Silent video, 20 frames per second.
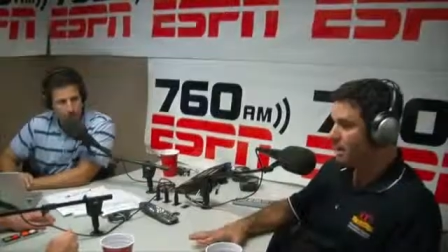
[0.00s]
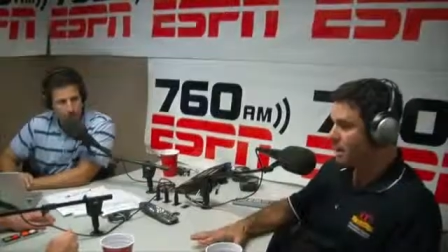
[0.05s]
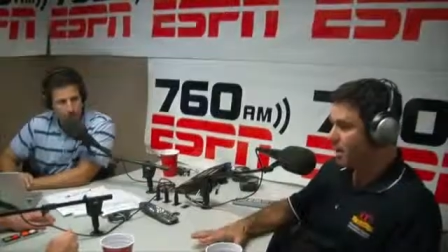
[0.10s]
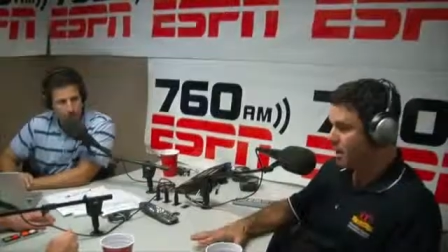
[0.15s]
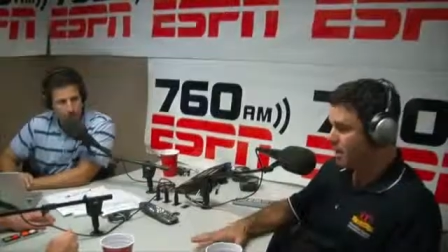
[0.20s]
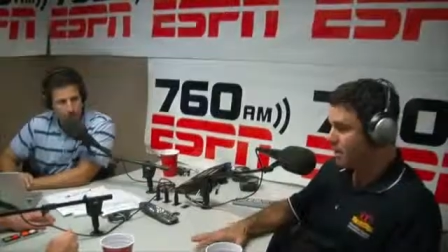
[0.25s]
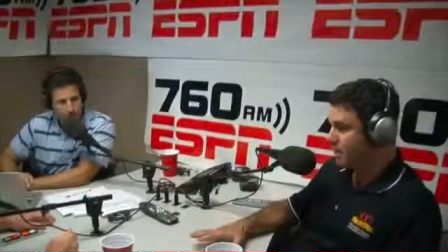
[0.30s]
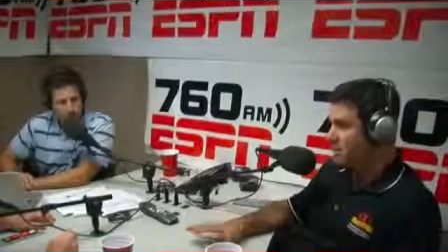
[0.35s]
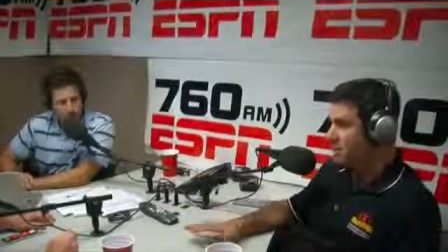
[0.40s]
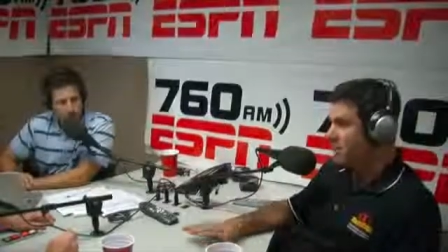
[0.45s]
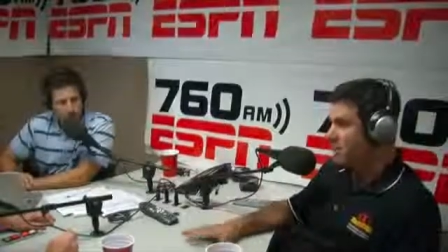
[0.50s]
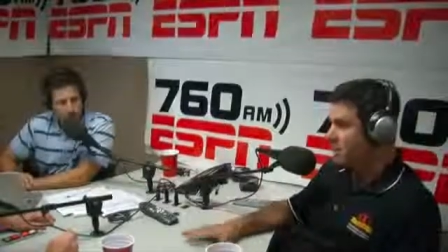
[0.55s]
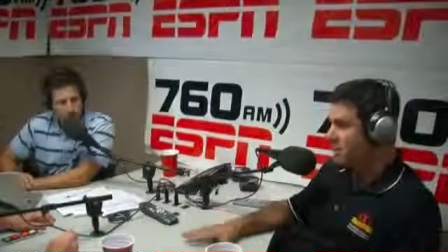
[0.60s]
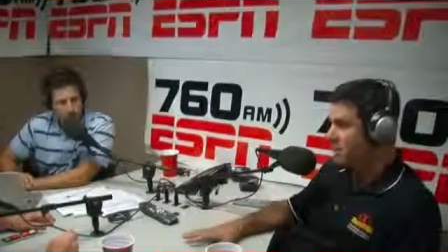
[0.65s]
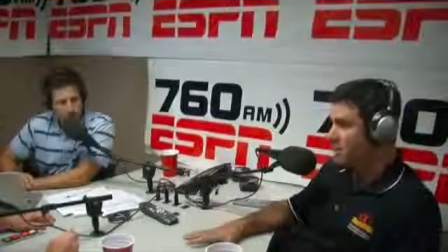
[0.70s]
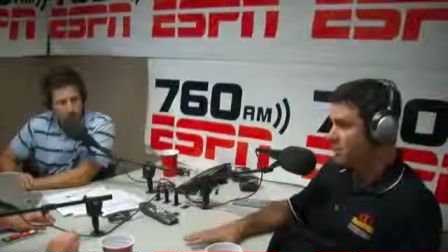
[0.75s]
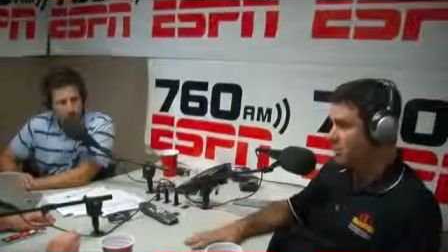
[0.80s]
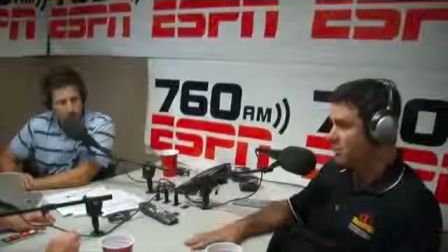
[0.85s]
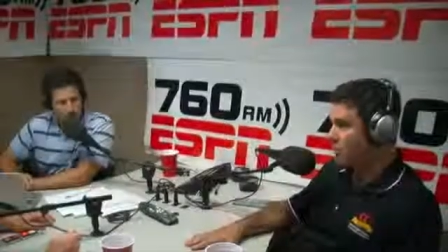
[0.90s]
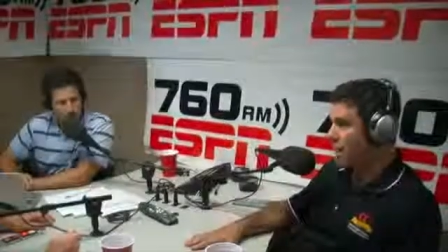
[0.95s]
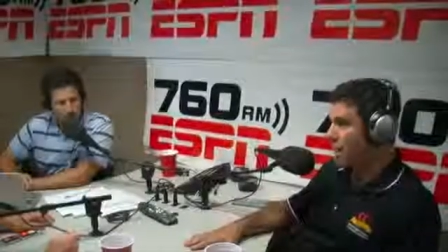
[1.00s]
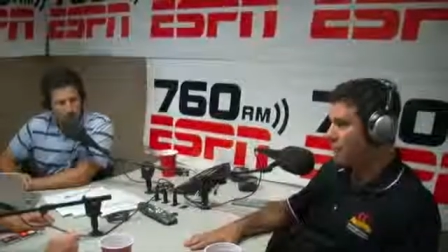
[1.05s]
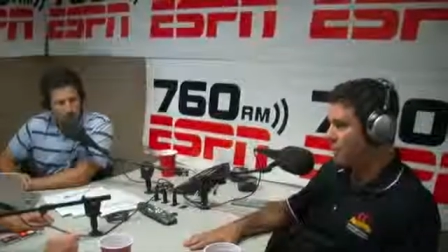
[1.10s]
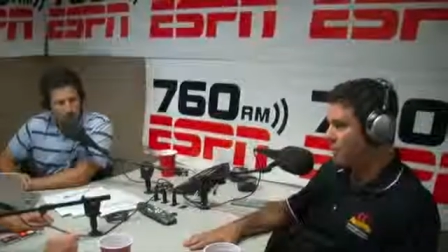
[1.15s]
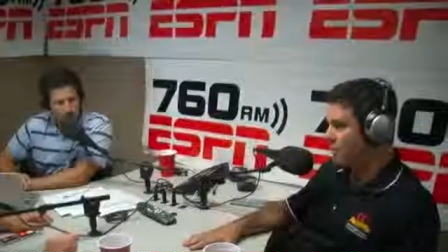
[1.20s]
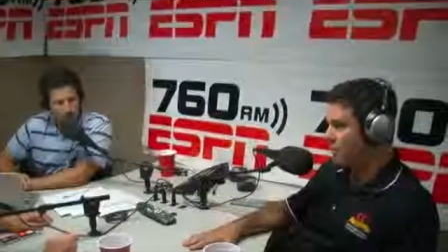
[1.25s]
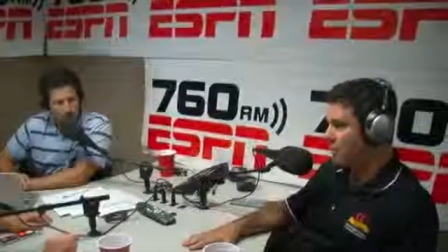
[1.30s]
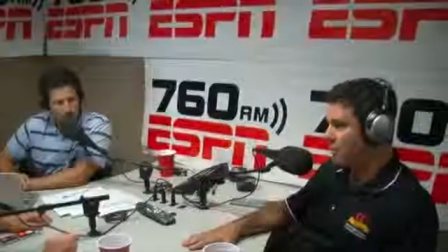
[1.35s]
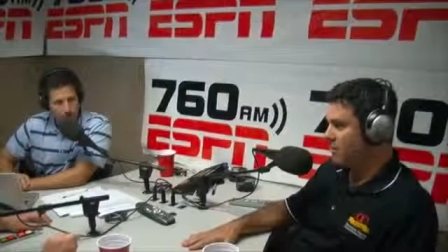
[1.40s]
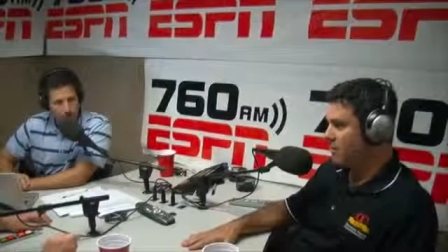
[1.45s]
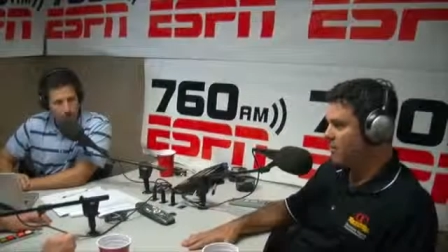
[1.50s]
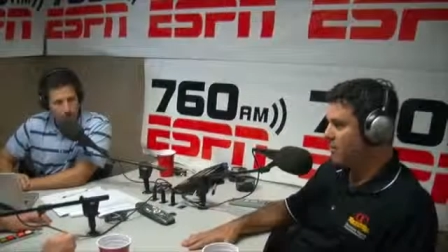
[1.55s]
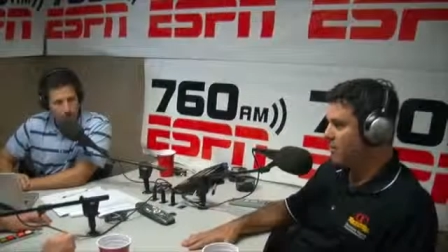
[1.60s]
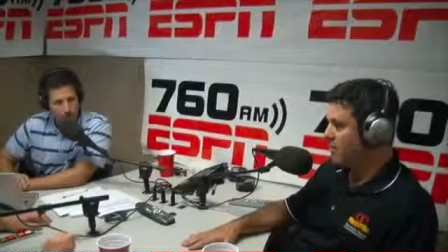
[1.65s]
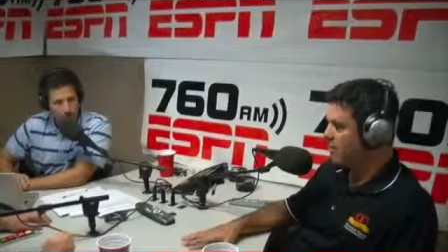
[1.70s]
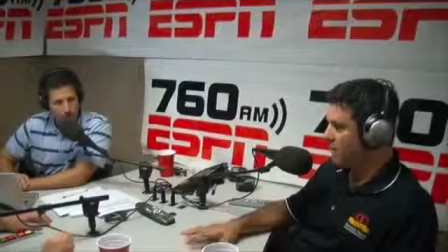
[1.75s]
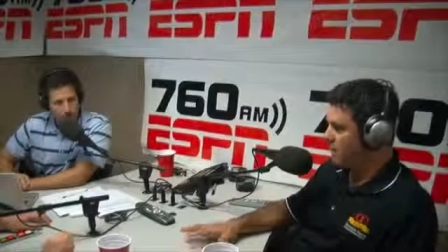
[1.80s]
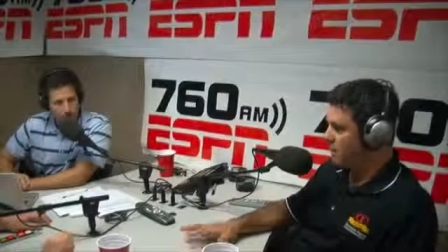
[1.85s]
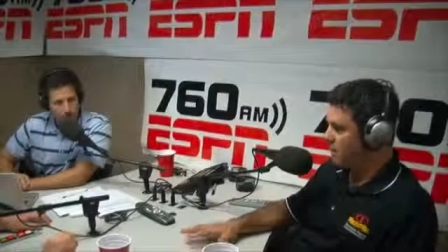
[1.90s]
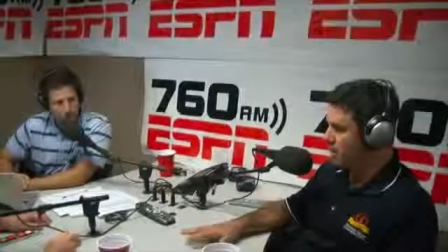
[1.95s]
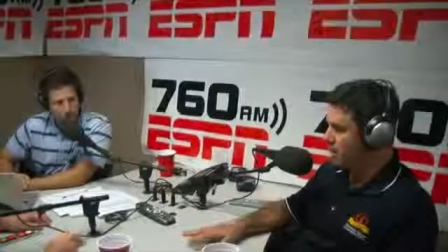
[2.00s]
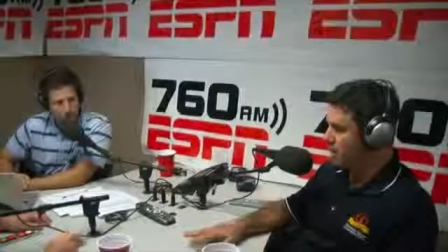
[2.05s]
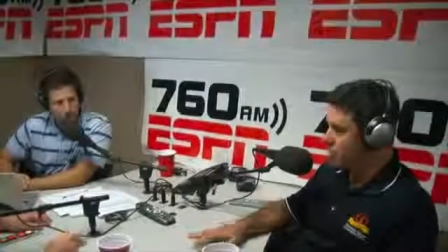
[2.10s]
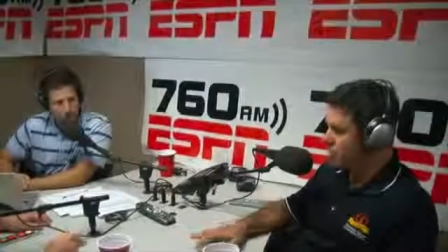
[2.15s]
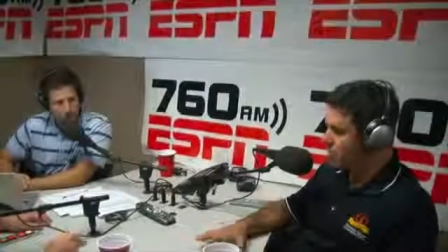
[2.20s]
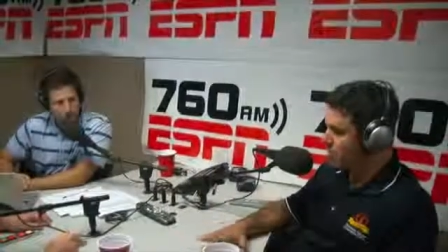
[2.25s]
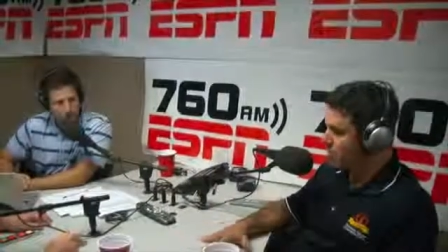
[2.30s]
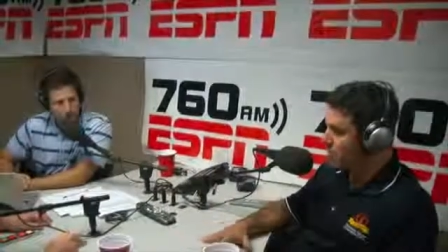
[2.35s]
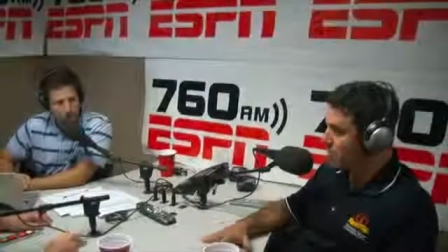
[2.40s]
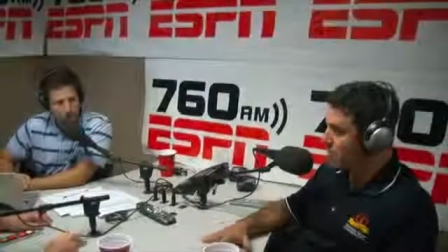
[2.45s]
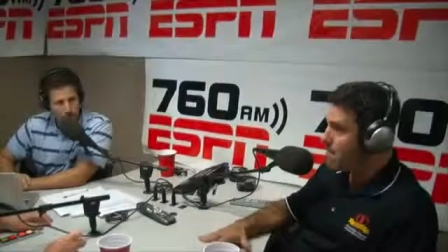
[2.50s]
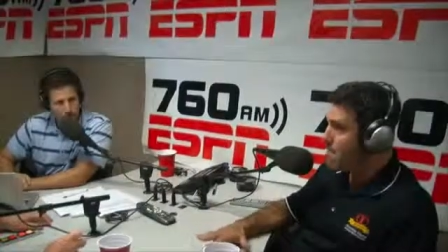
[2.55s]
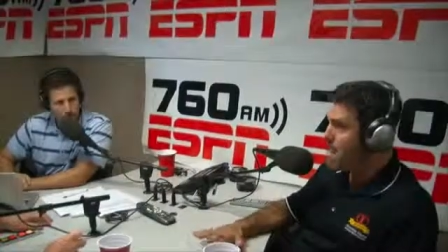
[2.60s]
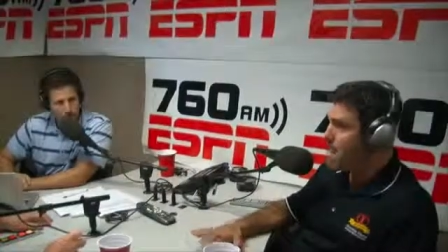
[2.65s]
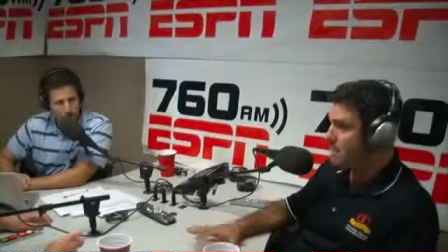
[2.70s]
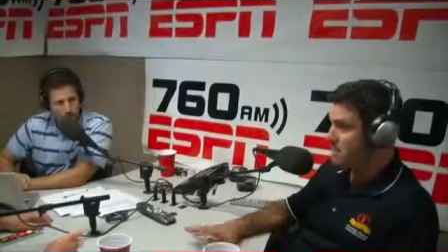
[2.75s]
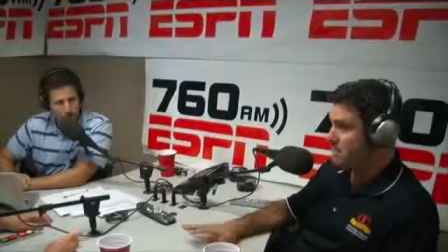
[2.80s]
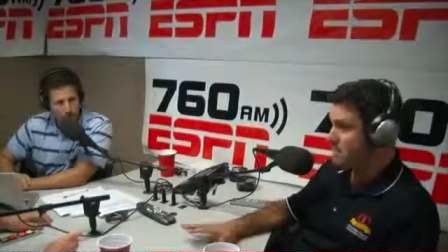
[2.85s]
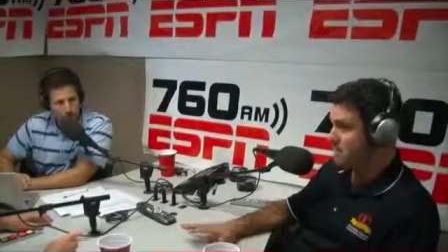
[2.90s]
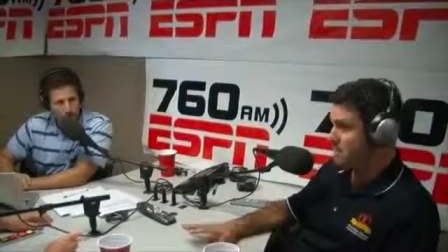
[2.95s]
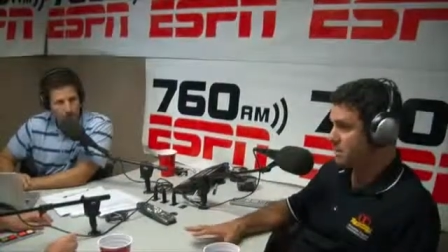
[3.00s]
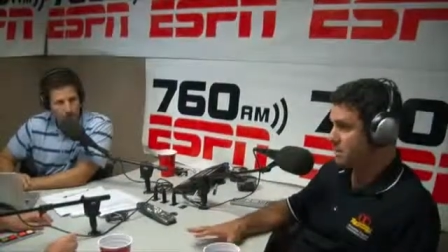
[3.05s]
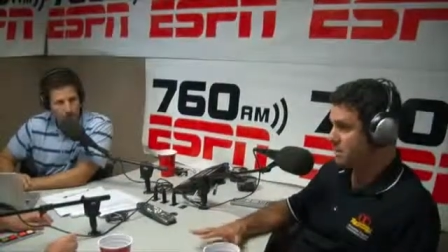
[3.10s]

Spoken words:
these companies are out there that have made a tremendous